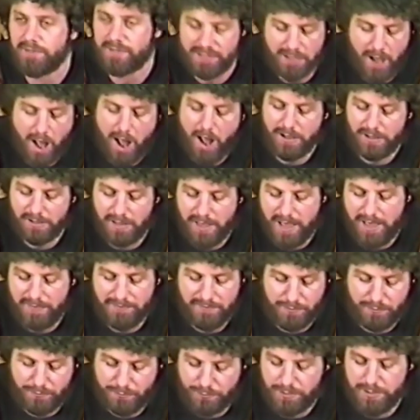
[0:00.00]
They talk a
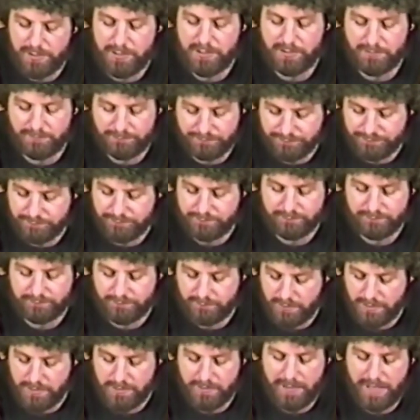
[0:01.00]
lot. They're real,
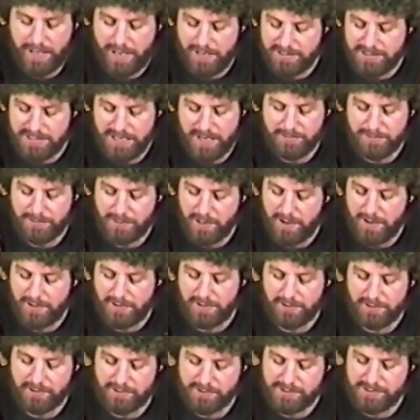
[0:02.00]
you know, they can't stop
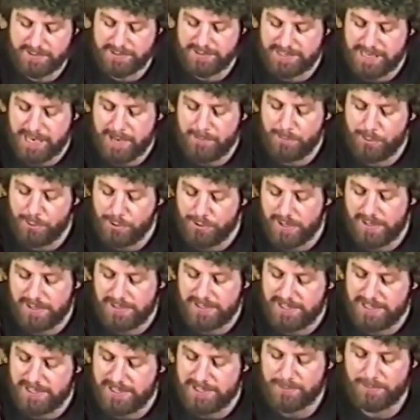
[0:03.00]
talking, stubborn,
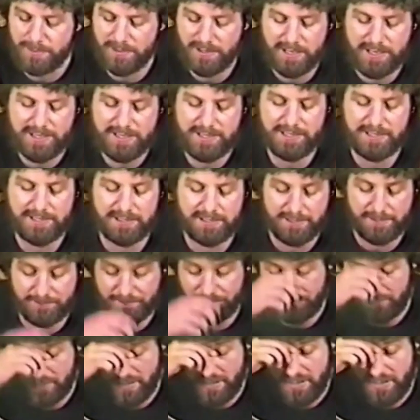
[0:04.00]
unteachable, unyielding.